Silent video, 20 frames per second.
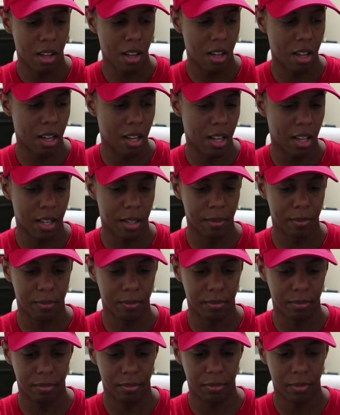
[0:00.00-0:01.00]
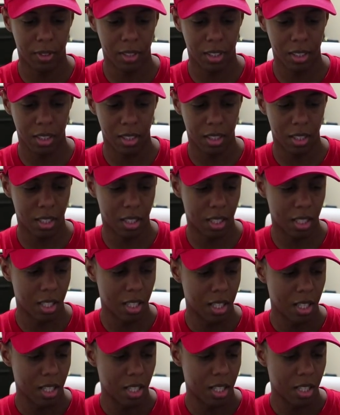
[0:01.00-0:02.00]
Um,
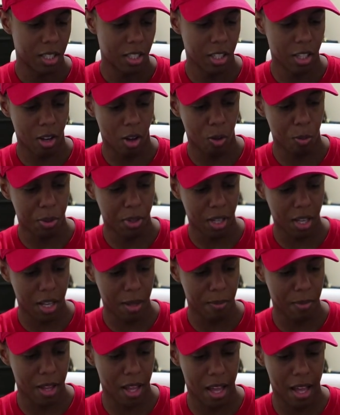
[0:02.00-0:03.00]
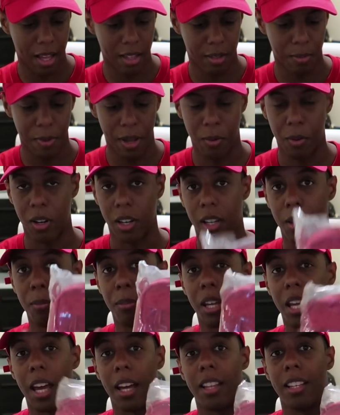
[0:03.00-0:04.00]
should have opened it up. Nah, that's not working.
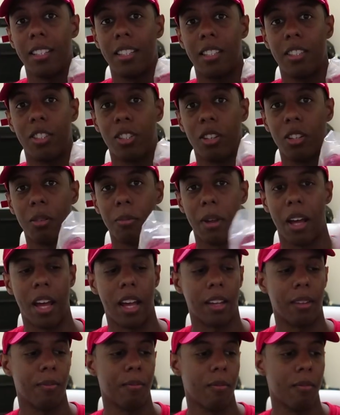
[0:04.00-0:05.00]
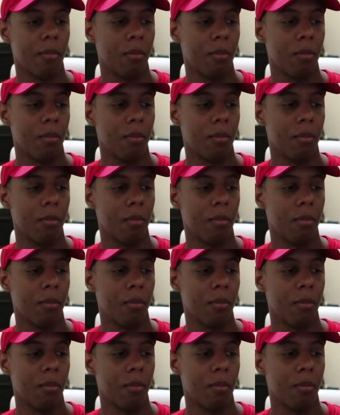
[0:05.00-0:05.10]
But yeah, this is a shoulder bag.